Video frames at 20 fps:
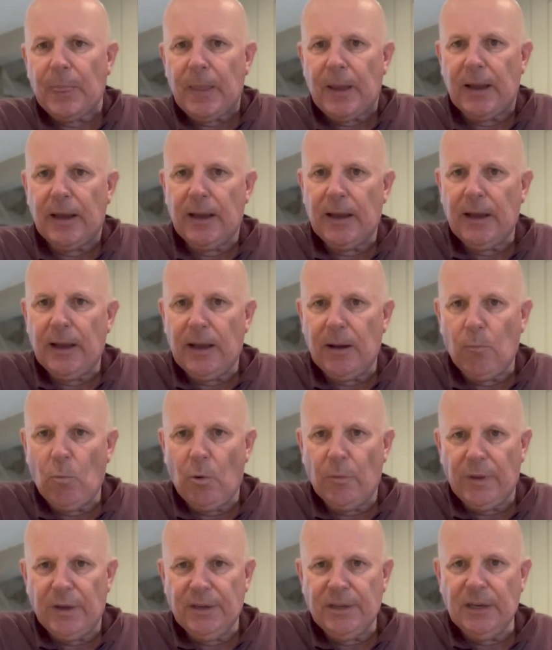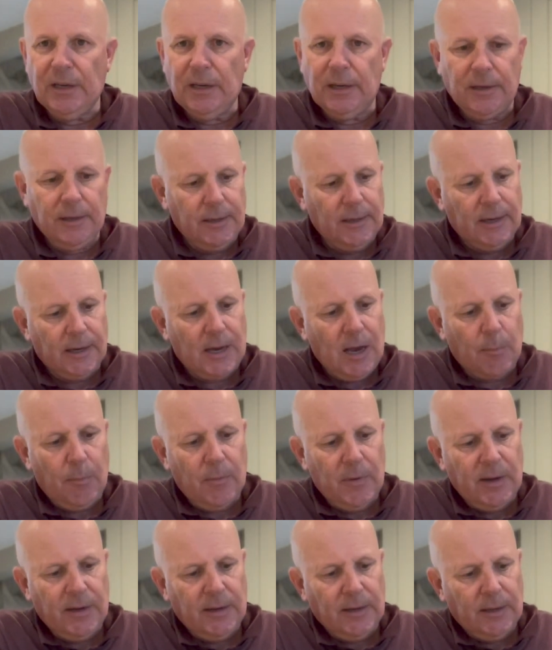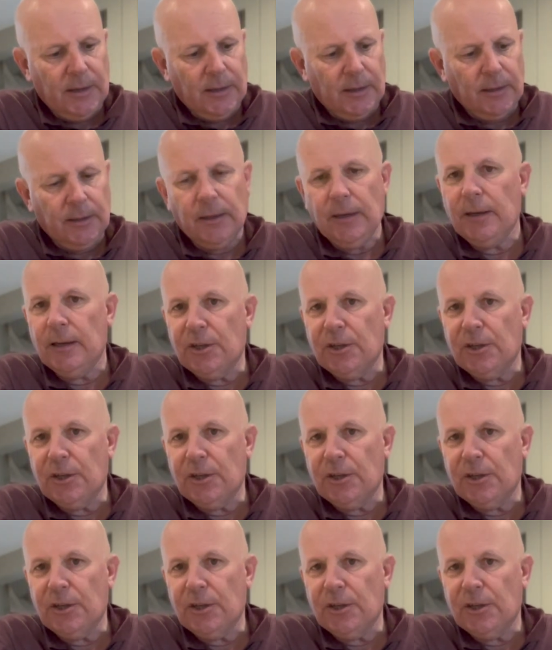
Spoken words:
and what they did in a